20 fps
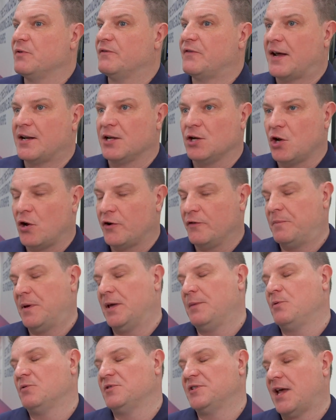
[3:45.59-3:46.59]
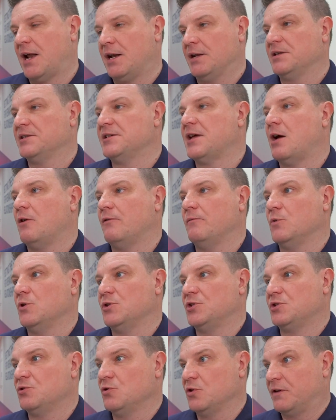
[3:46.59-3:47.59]
We've had a lot of people telling us how
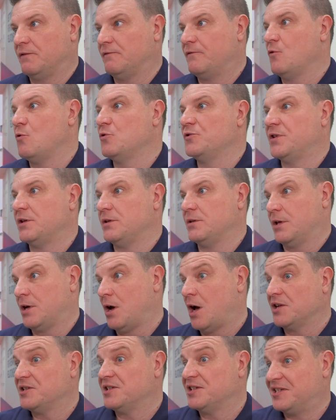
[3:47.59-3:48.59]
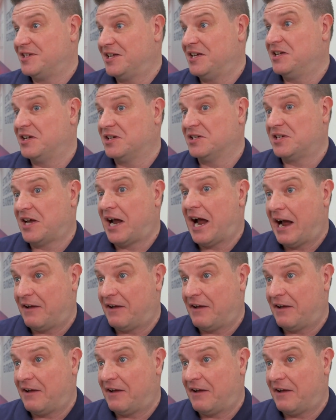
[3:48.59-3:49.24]
much looking forward that they are to seeing us